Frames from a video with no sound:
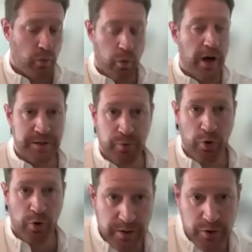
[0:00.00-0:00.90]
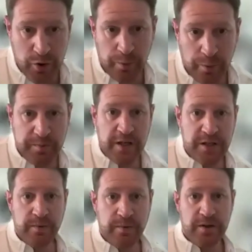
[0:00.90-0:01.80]
widespread job
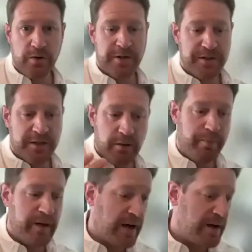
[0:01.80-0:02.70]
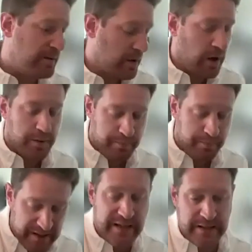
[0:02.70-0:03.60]
displacement. It's interesting that
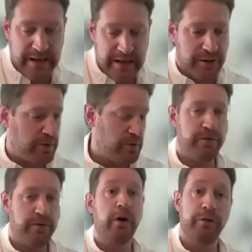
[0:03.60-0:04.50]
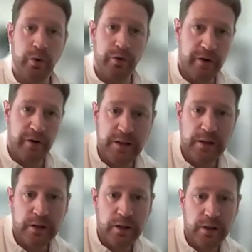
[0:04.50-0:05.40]
BT's announcement was very forward
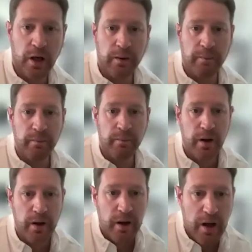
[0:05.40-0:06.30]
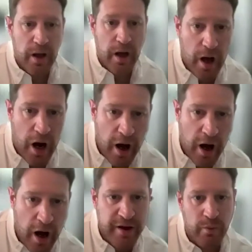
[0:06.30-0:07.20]
facing.
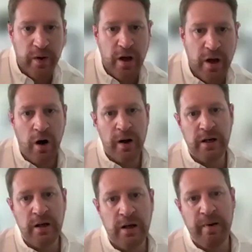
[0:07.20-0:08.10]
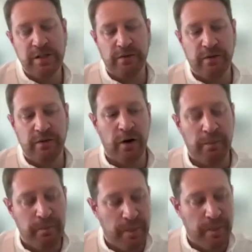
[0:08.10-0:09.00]
I think we are in a bit of
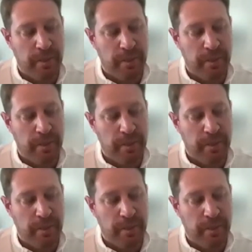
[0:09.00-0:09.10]
a